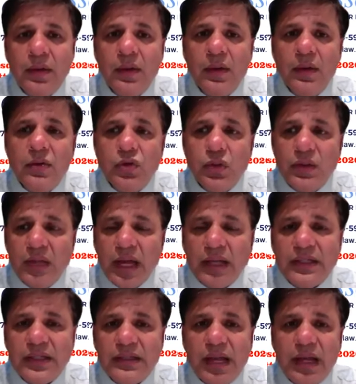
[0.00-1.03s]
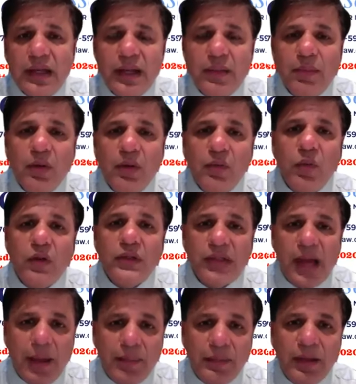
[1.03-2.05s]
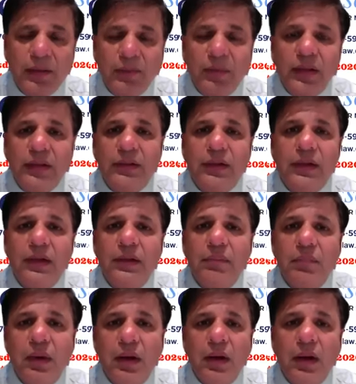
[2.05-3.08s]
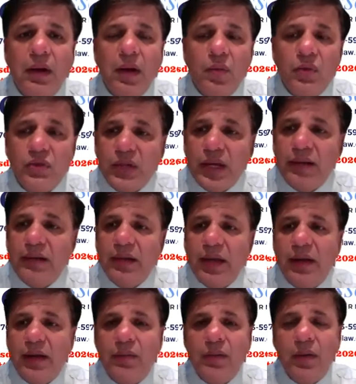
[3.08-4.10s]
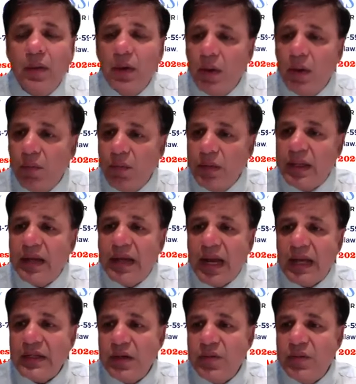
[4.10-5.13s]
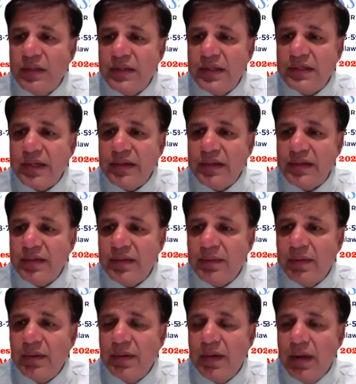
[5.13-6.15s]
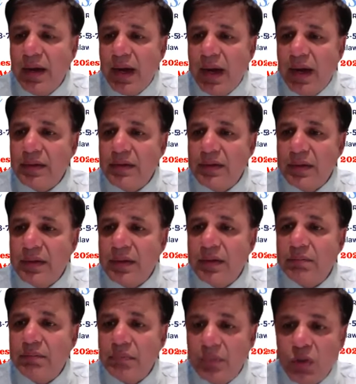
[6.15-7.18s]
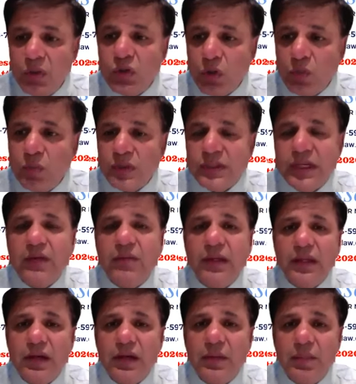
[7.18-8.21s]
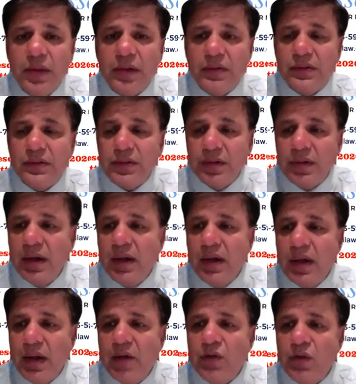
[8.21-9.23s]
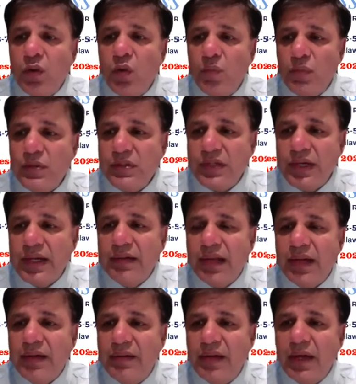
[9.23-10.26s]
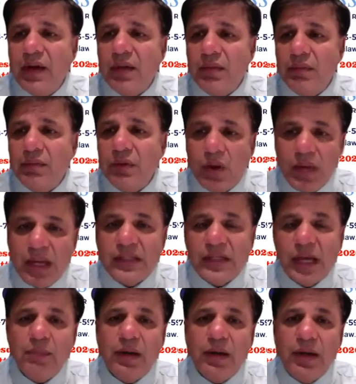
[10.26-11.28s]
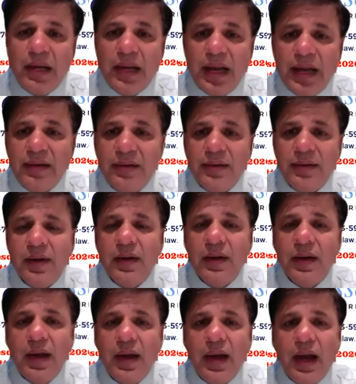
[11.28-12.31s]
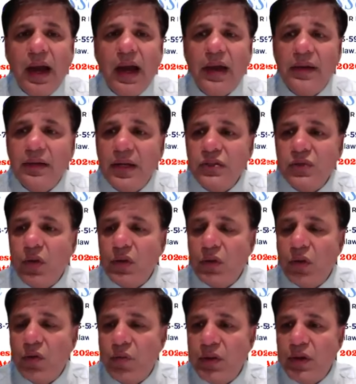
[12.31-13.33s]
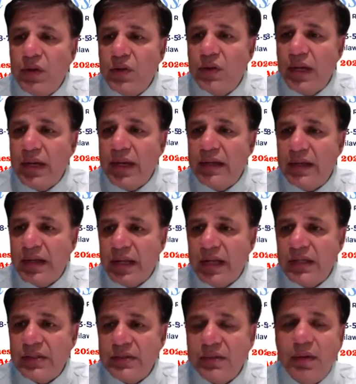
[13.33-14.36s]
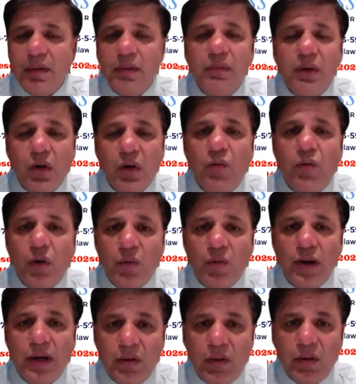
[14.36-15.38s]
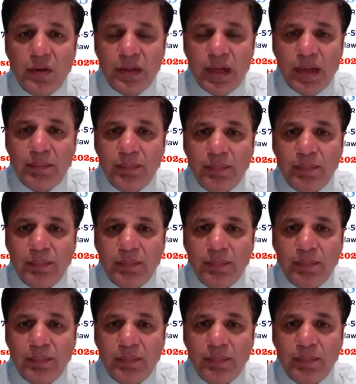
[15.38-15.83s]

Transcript: So that's exactly about what's happening with I would say with the National Visa Center, and you should proceed with that, because if you don't proceed, then your case can be delayed, and it's not good for you to delay the case for a very long time.